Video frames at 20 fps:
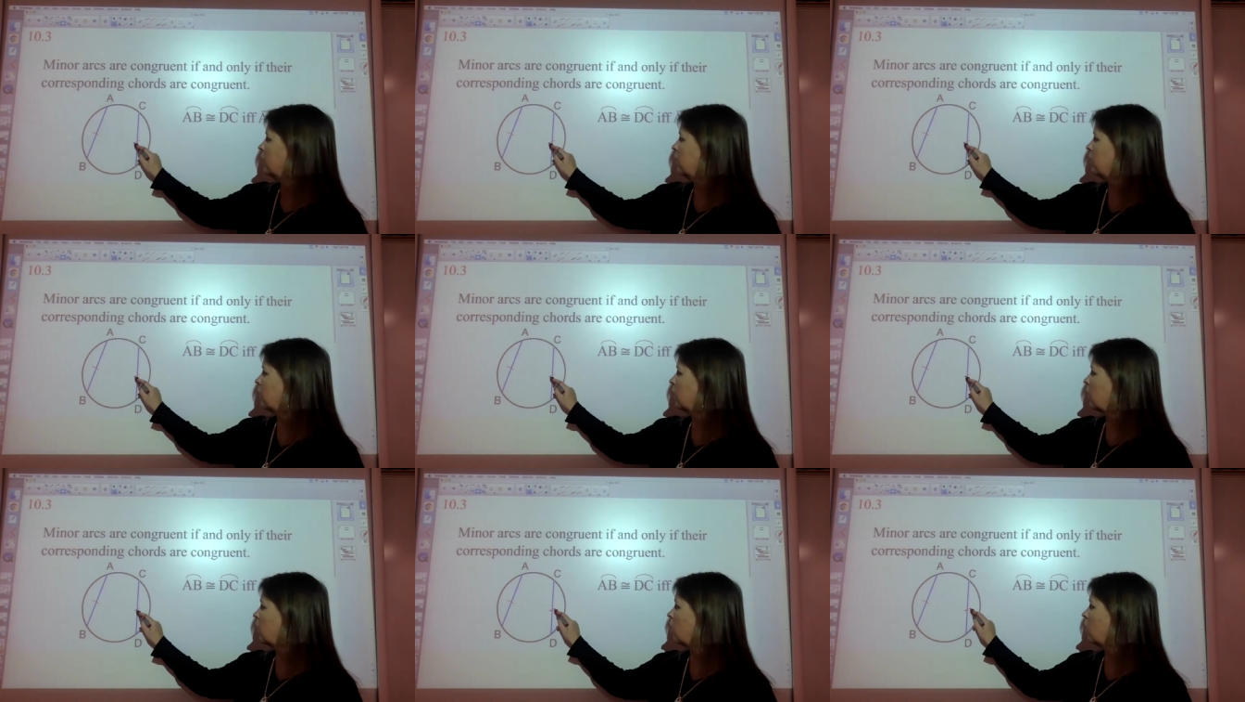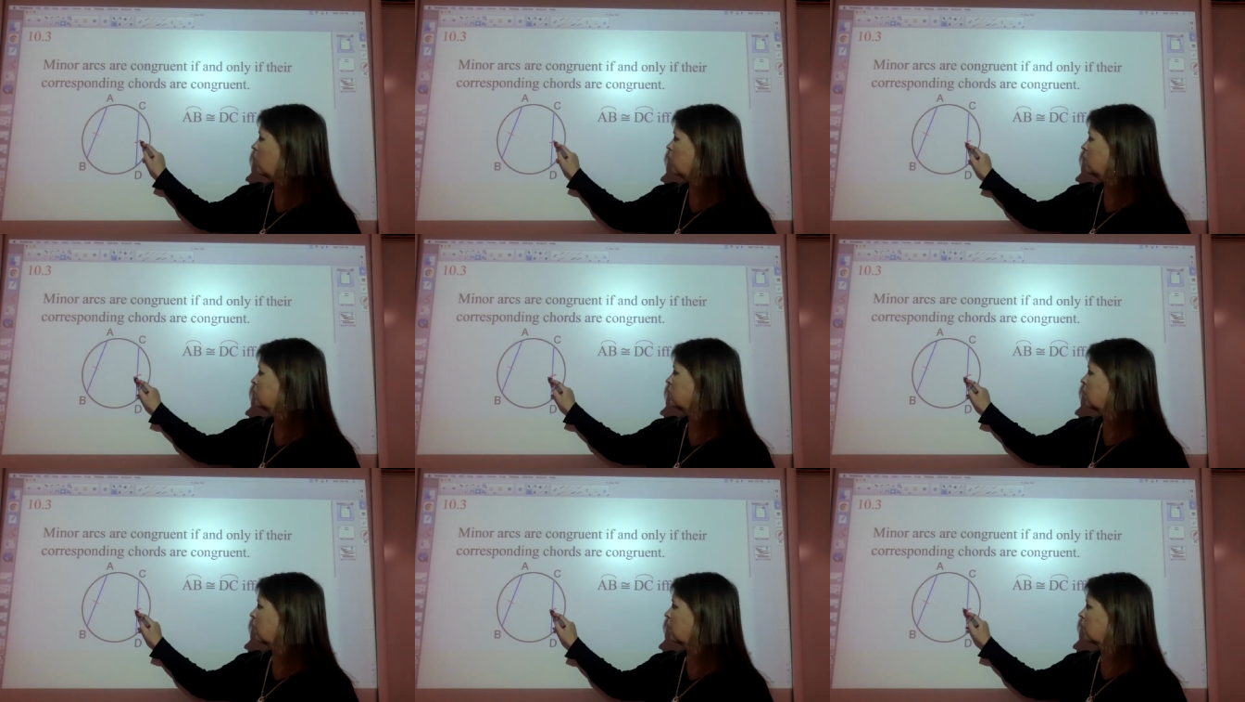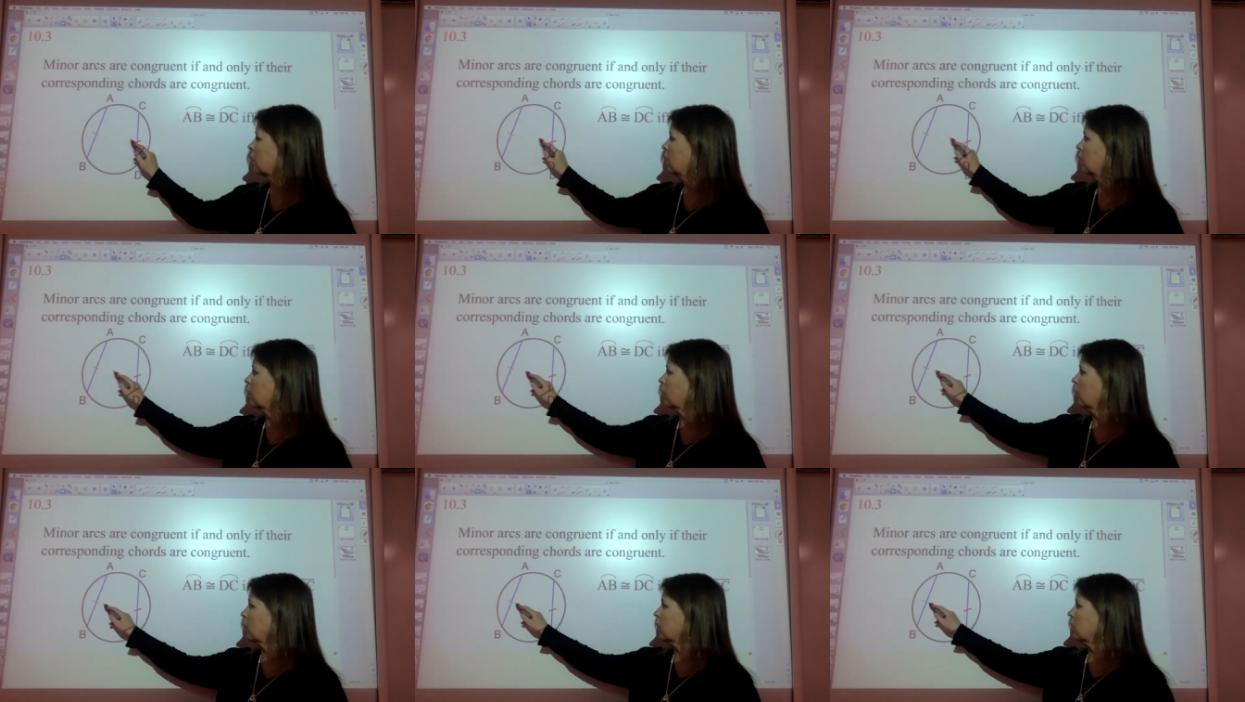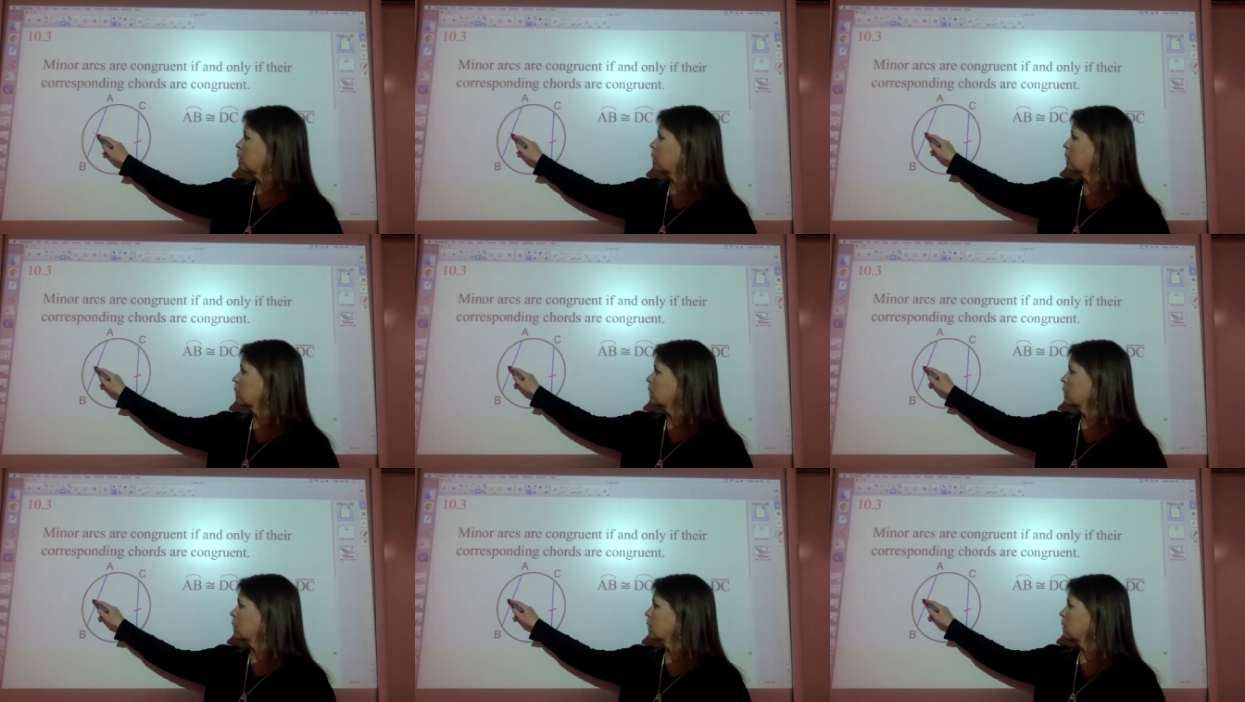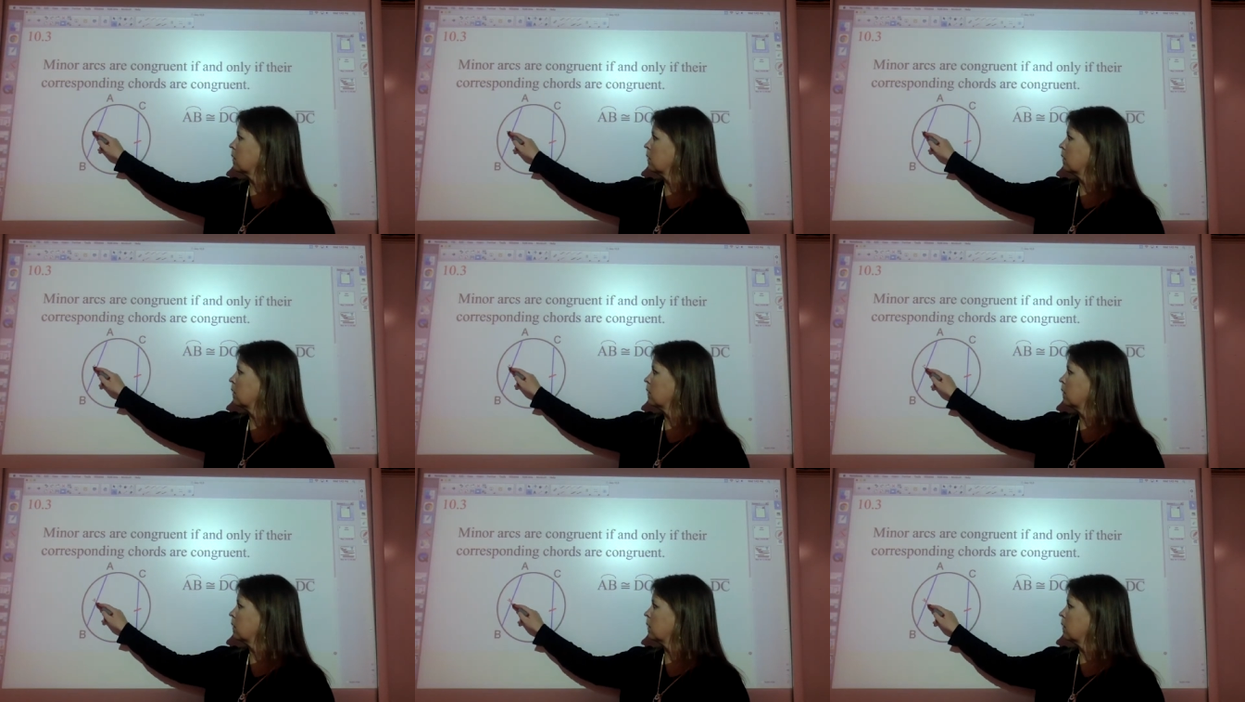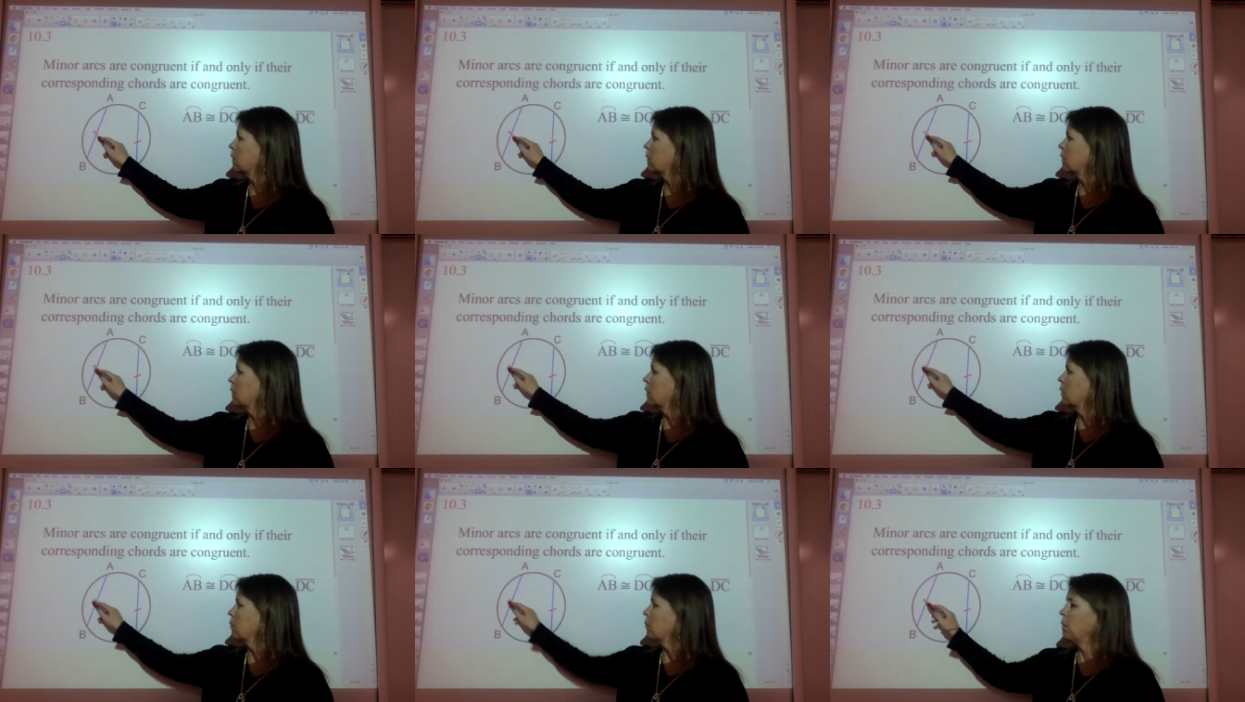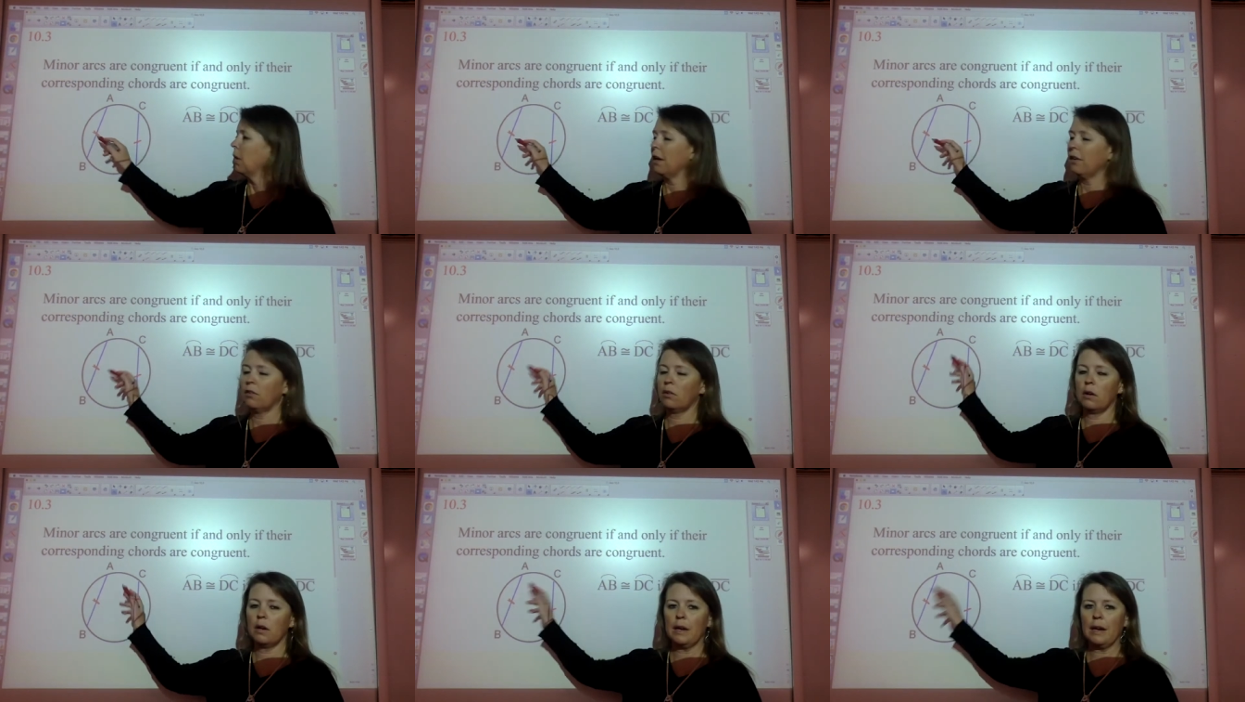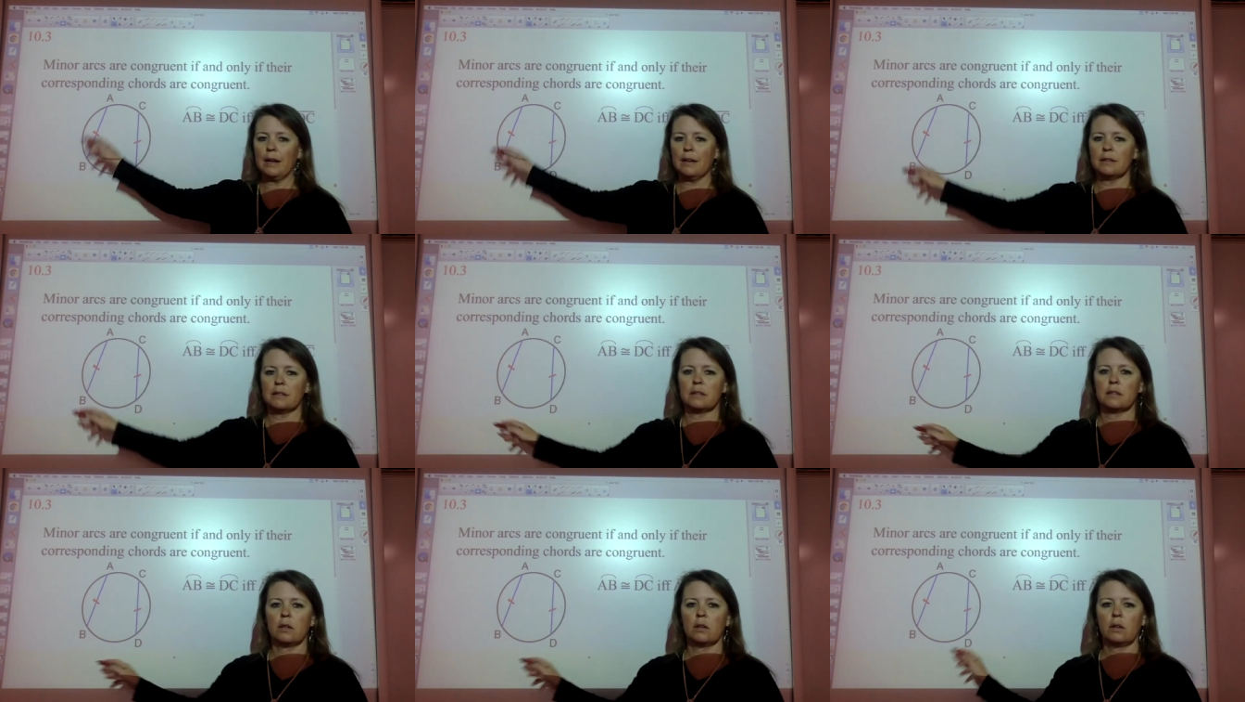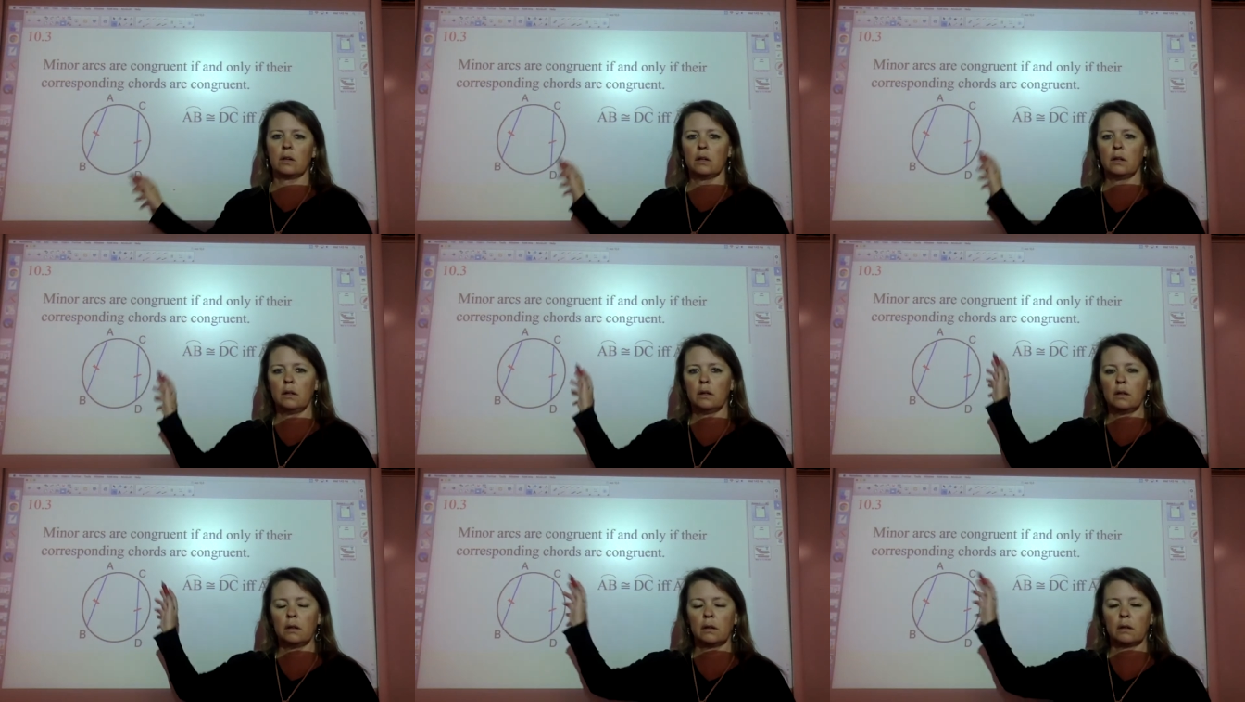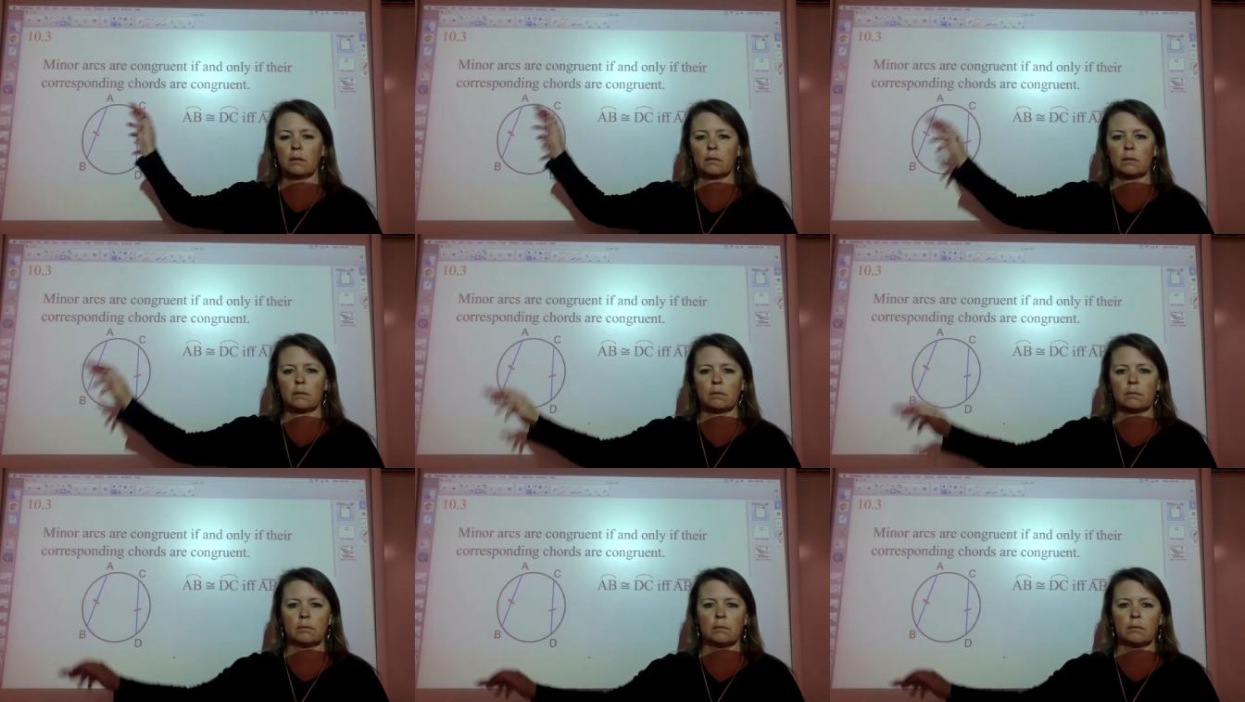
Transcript: their chords are congruent. Picture a nice circular